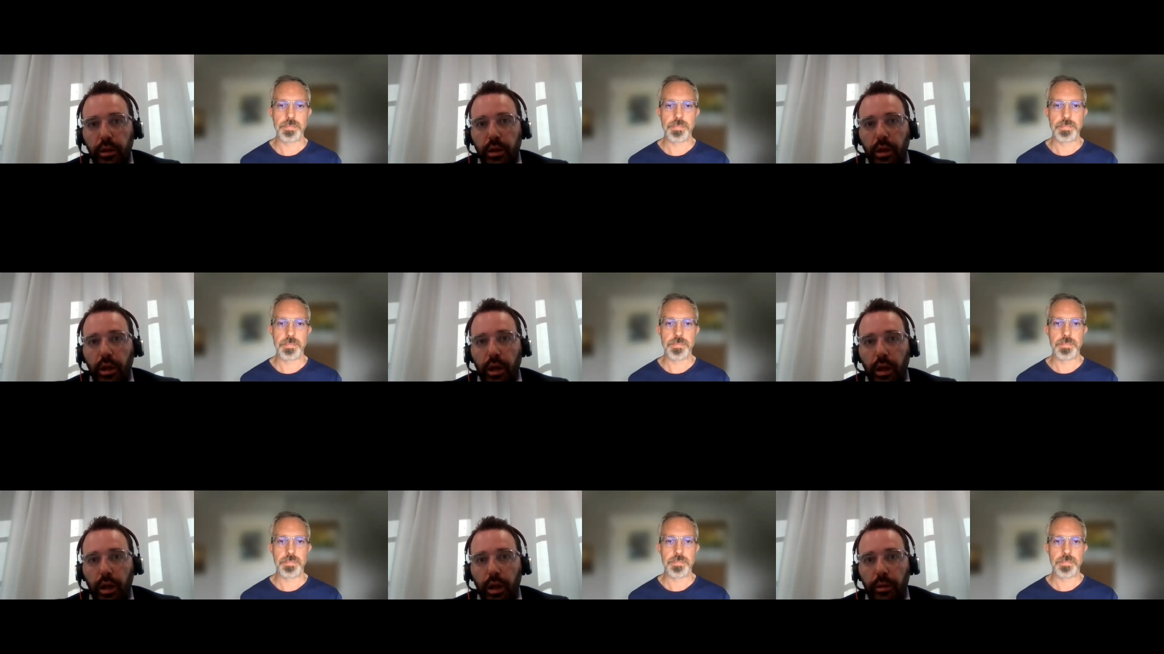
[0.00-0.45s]

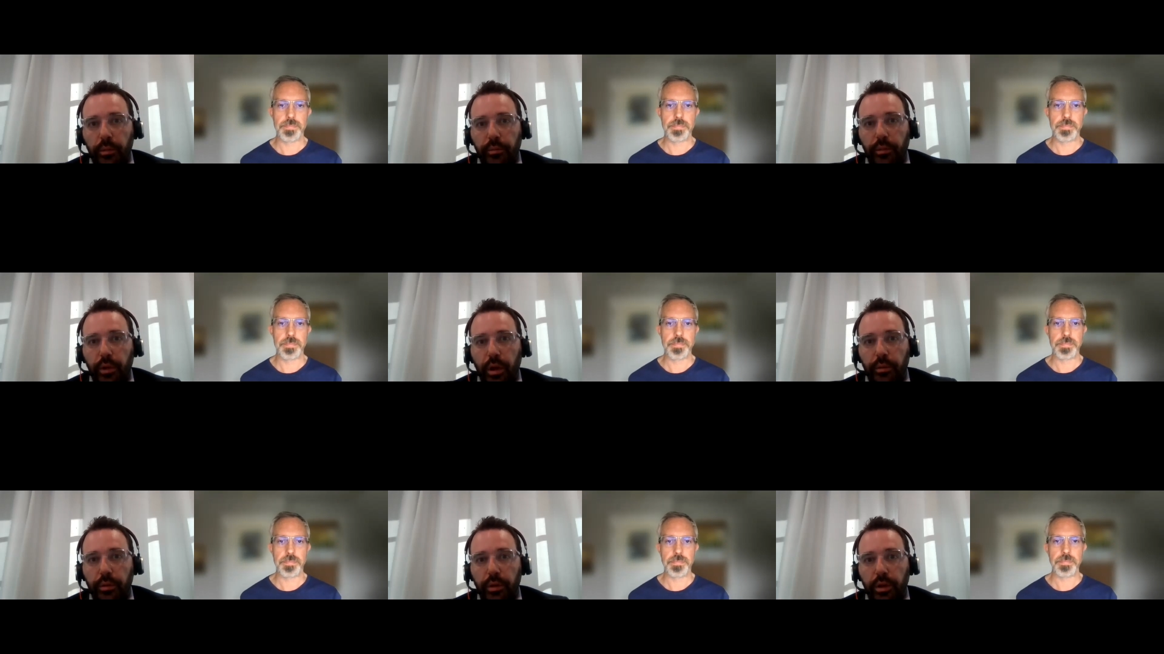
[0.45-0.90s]

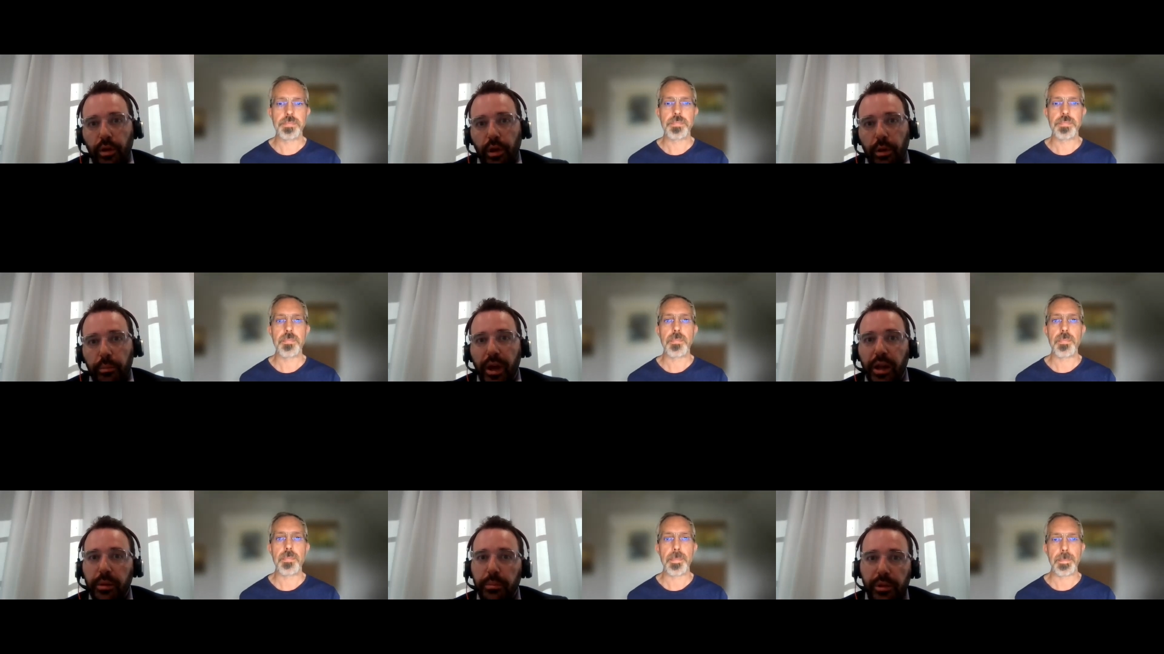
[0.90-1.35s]
Speaker 1: Um, you know,
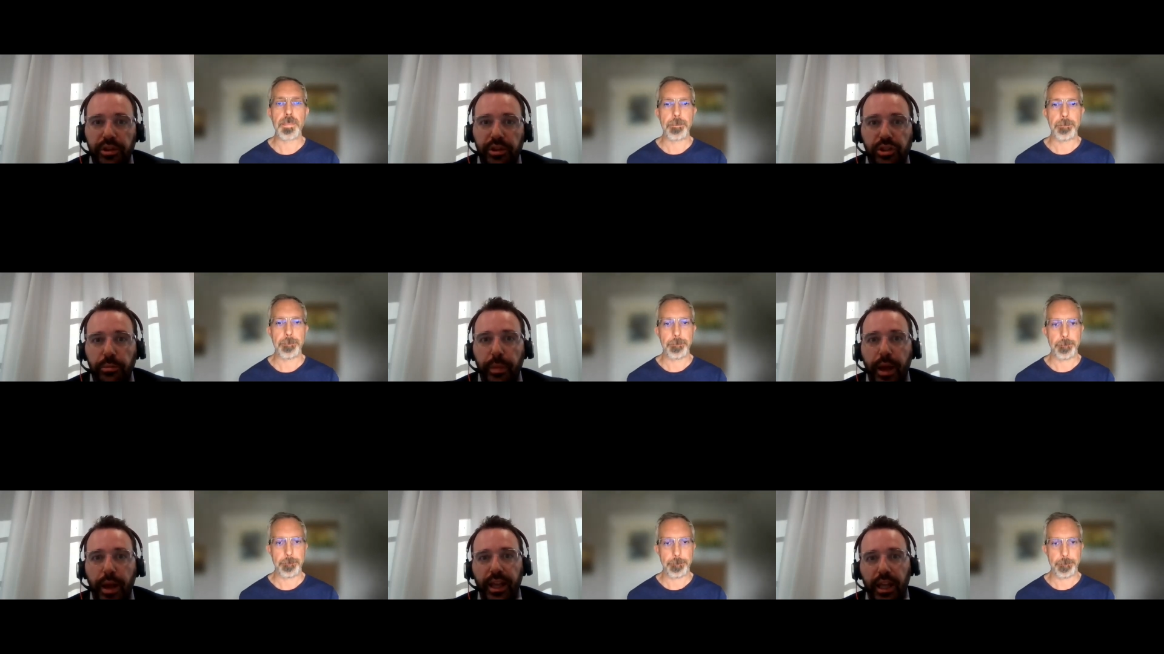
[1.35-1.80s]

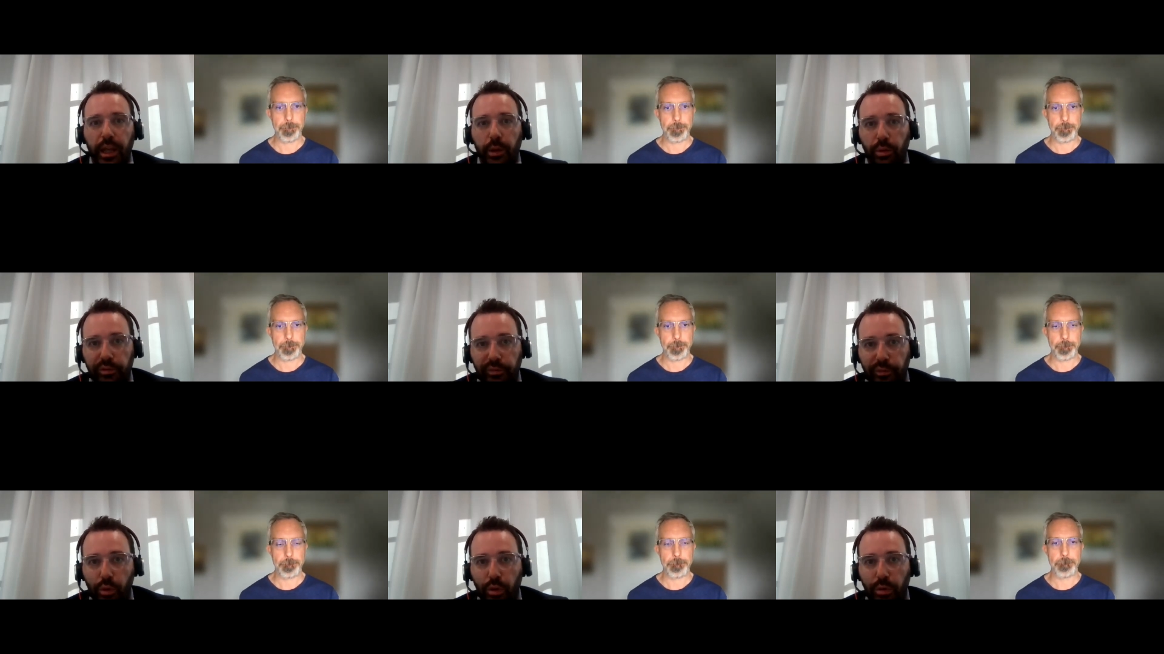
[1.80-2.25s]
amendments or banking
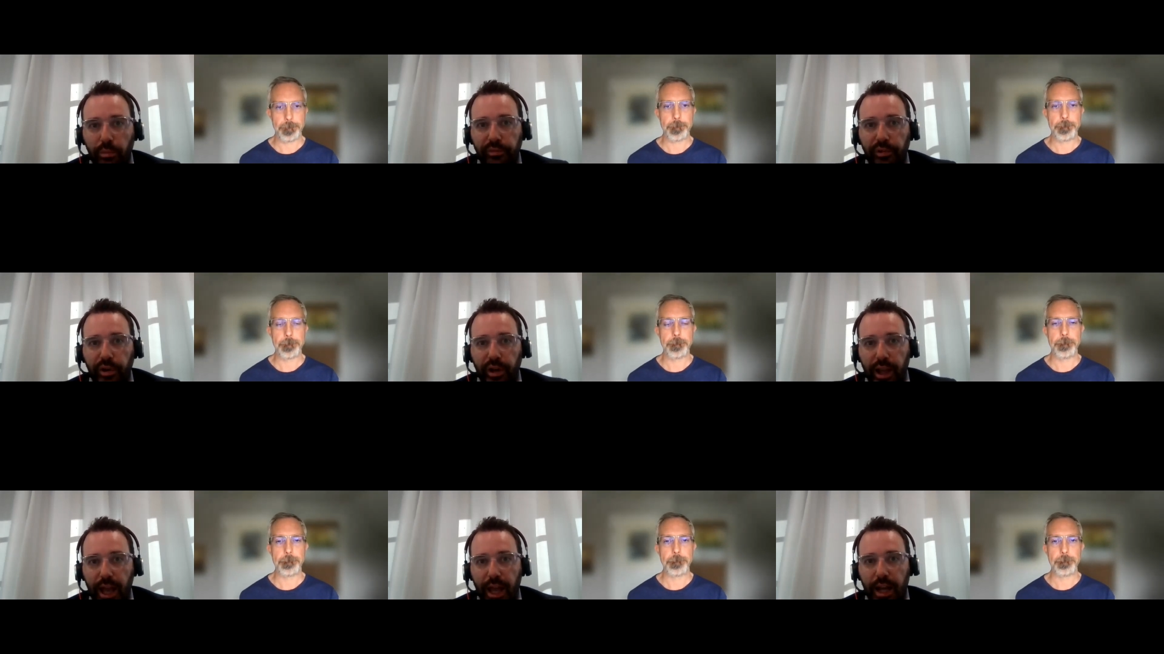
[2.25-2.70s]
reform
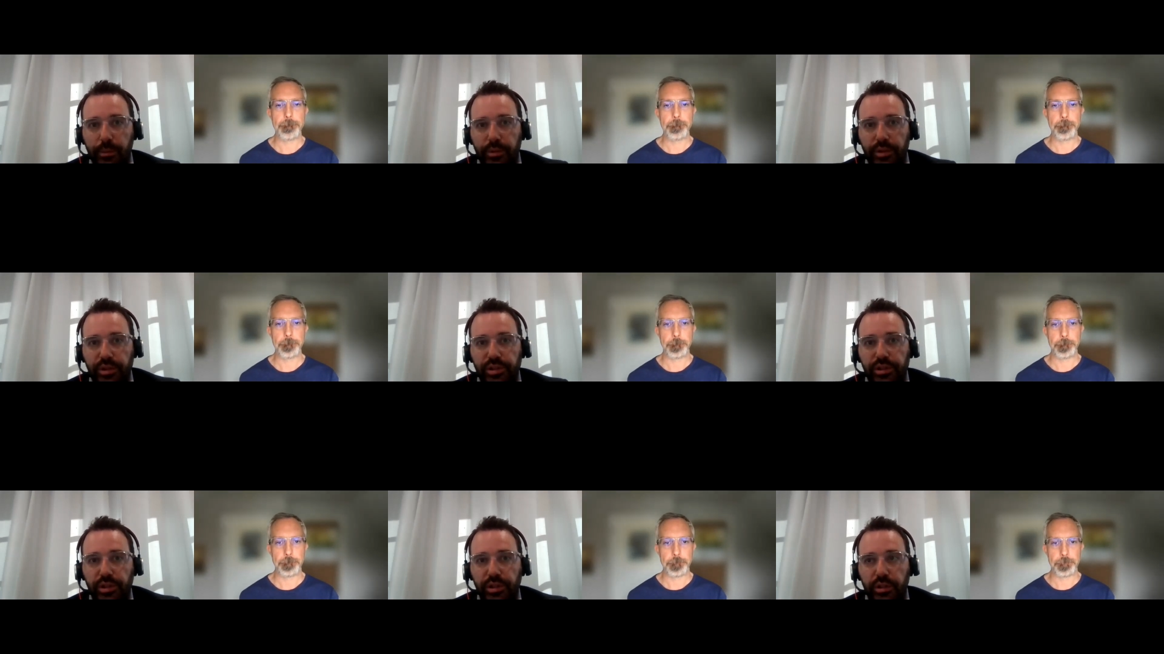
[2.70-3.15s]
for
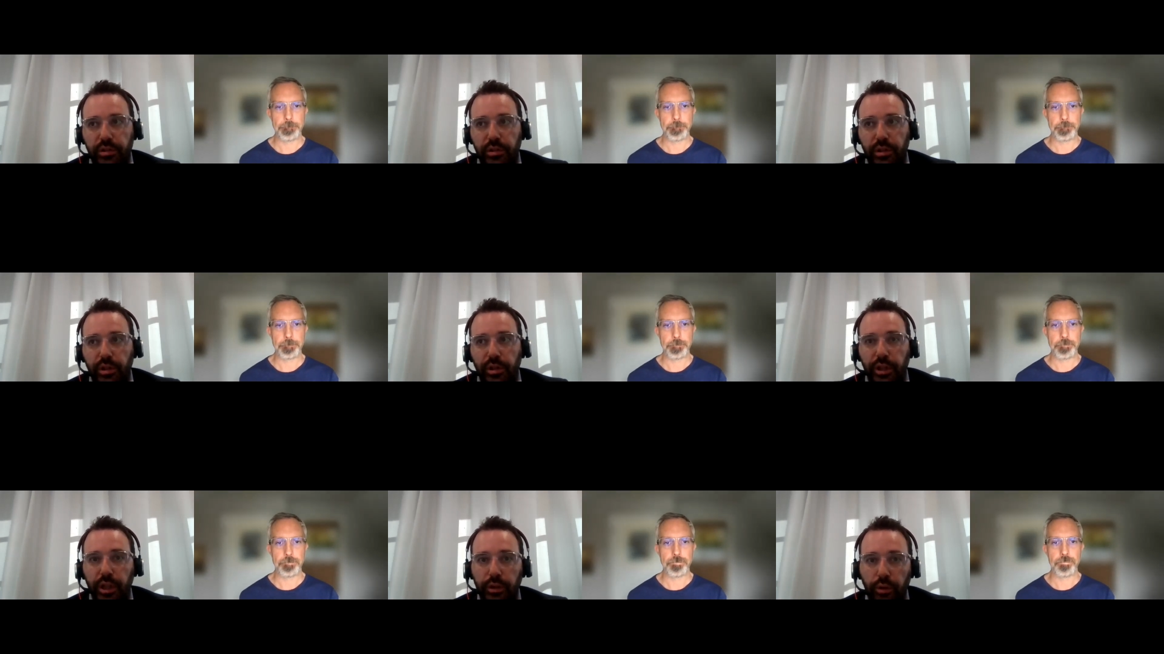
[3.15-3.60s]
cannabis in
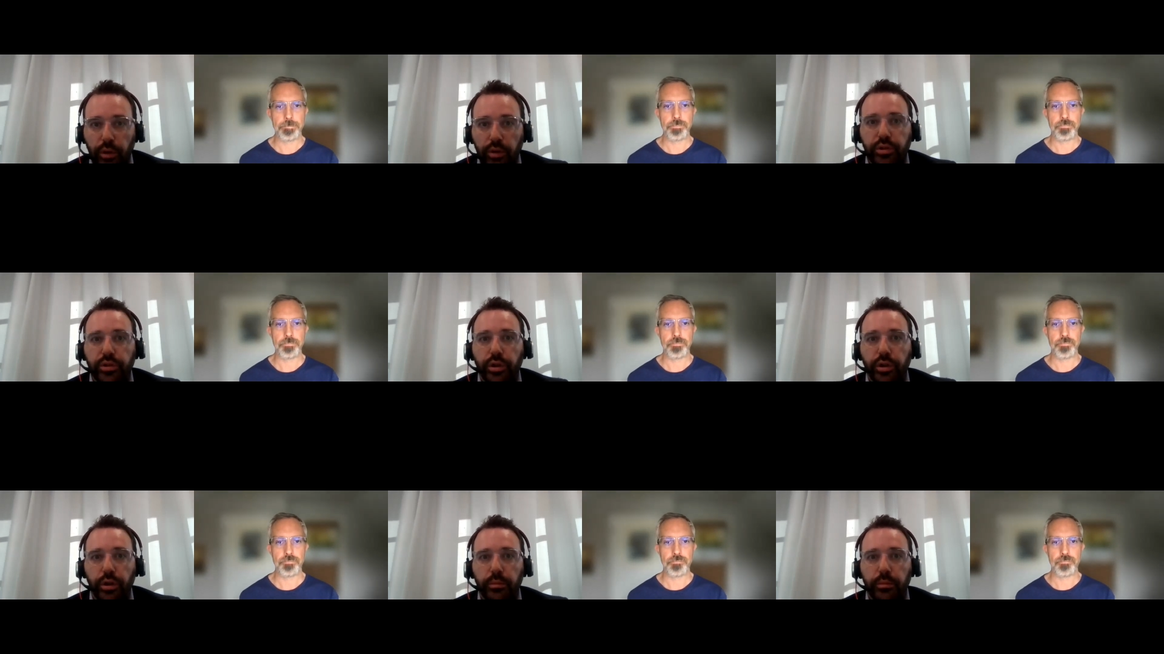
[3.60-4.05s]
the
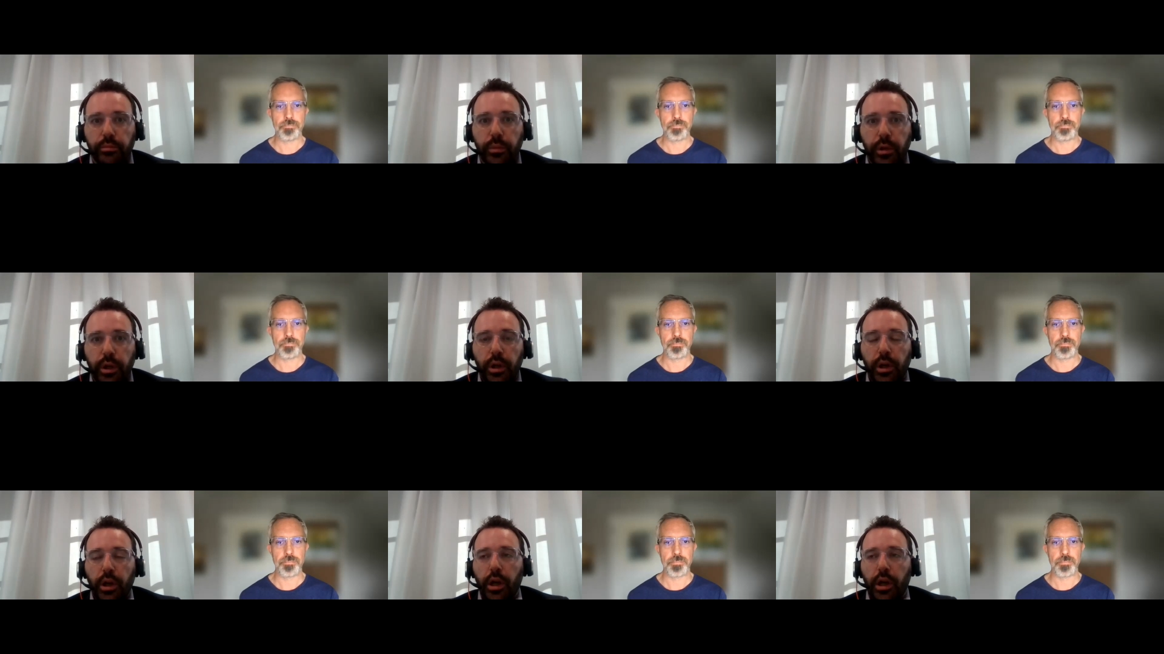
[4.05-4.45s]
nearer term,